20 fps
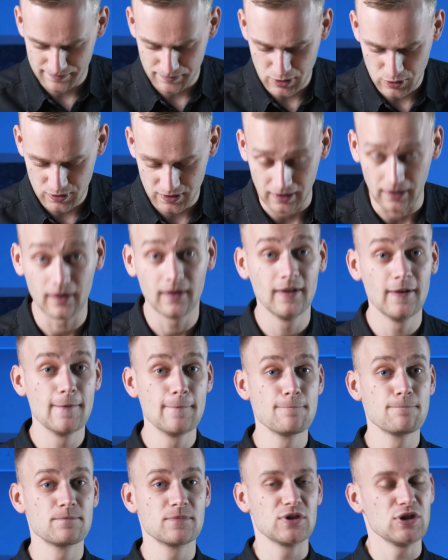of Sambuca.
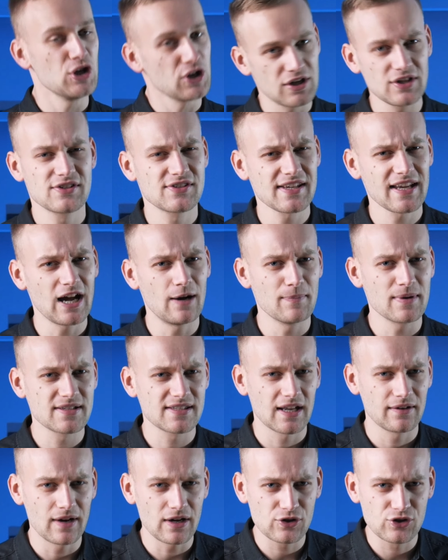You can see our
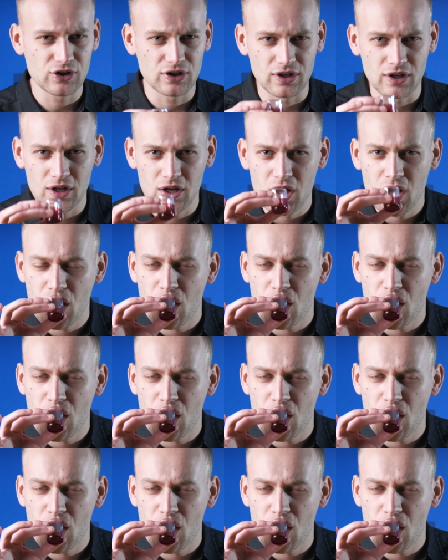misdirection.